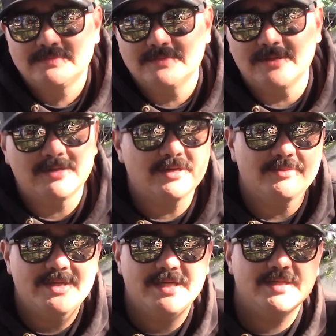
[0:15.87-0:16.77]
Oh
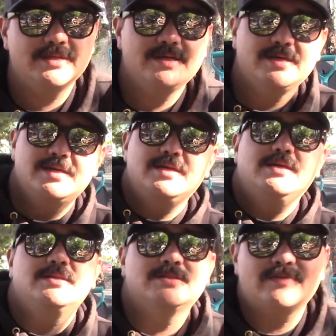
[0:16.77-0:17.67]
man,
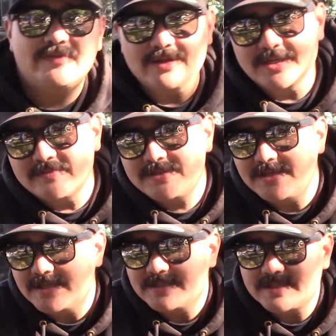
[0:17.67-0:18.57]
just the feeling of
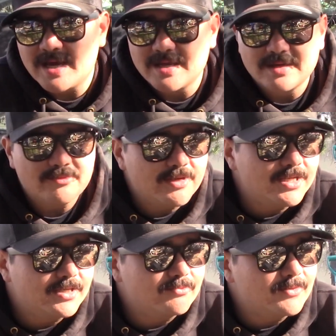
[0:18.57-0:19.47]
sitting in a stand and
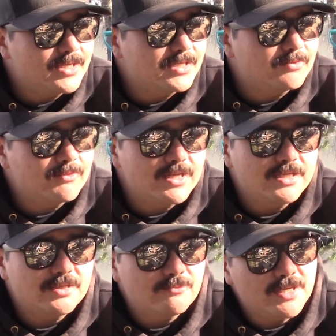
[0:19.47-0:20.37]
waiting and waiting and
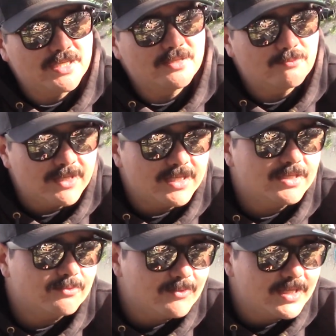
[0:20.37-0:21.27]
waiting and waiting and waiting
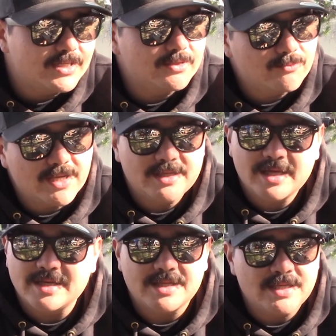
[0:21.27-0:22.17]
and waiting and waiting,
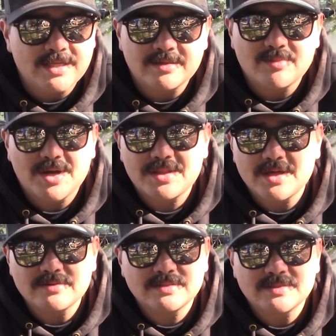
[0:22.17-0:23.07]
get eaten by
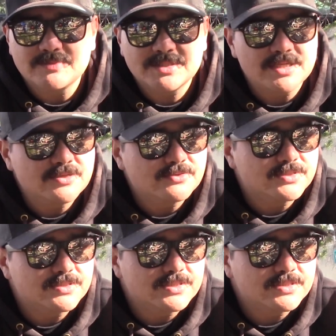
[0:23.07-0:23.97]
thousands of mosquitoes
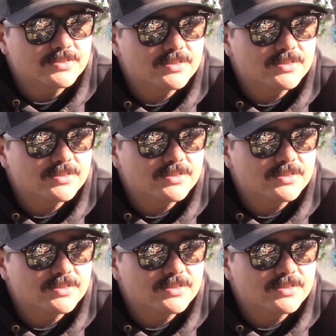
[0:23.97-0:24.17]
is just...